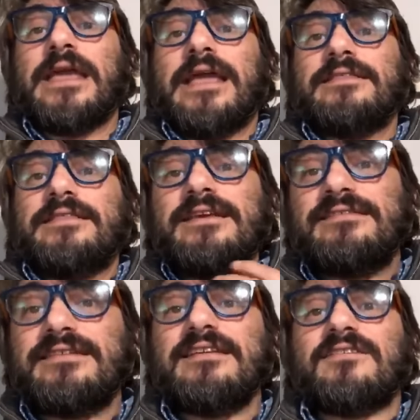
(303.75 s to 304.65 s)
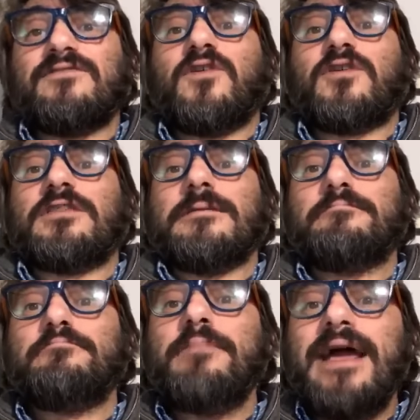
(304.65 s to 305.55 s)
And this is for the
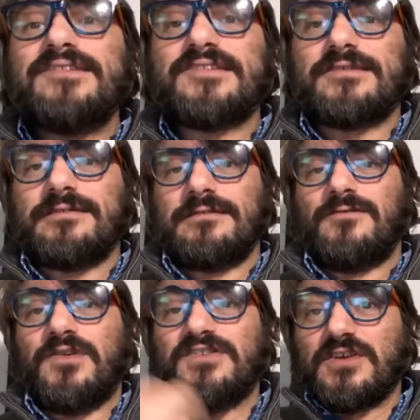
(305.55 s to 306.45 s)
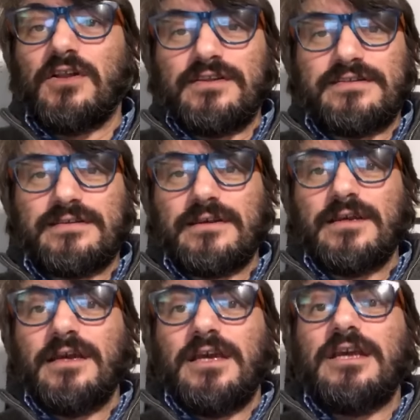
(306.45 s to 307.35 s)
best results
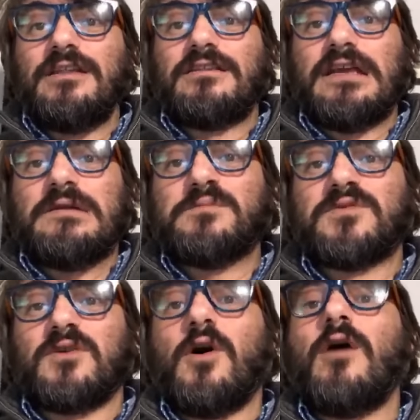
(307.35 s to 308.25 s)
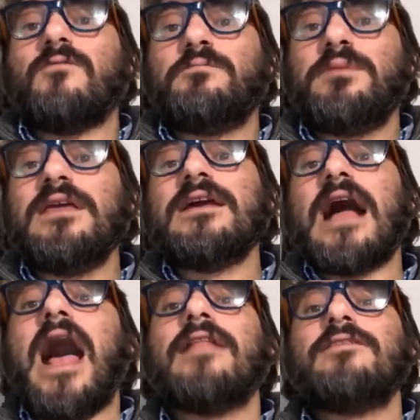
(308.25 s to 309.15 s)
in terms of being
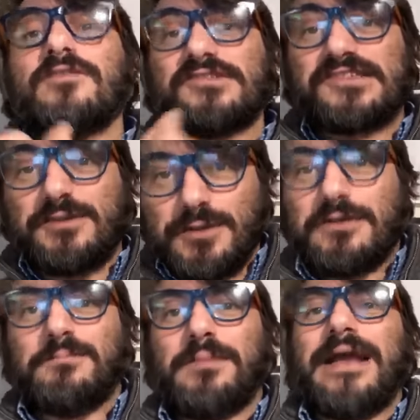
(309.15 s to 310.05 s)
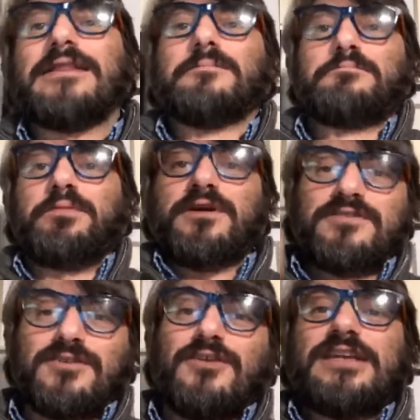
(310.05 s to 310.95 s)
understood by the
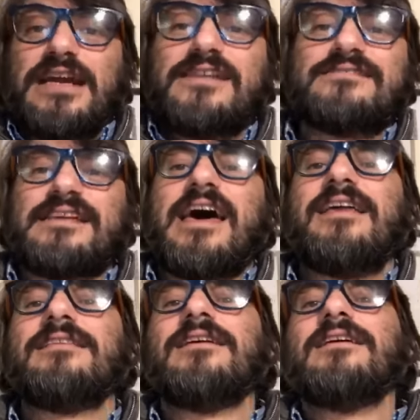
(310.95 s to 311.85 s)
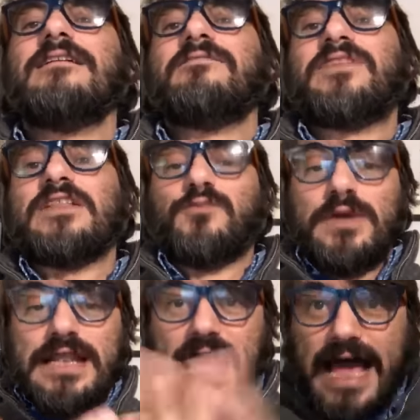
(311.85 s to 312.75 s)
person on the other side that
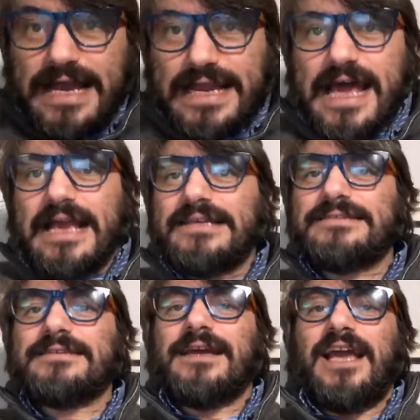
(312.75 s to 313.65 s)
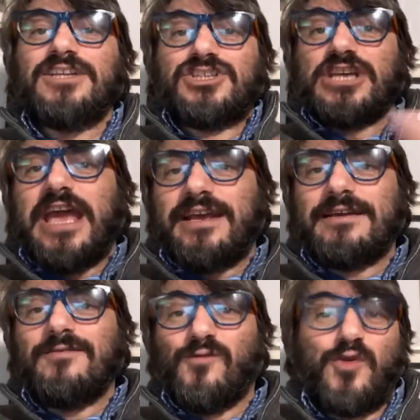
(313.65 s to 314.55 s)
will analyze and
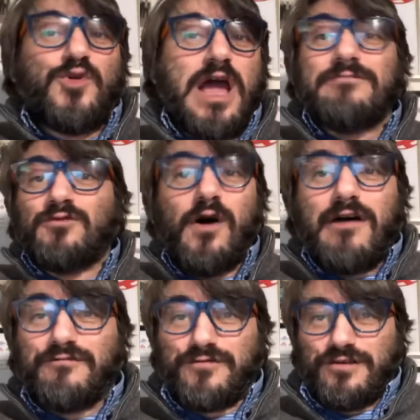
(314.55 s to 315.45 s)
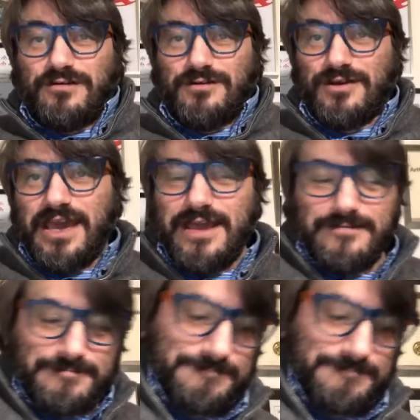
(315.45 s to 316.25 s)
check what you have to offer, okay?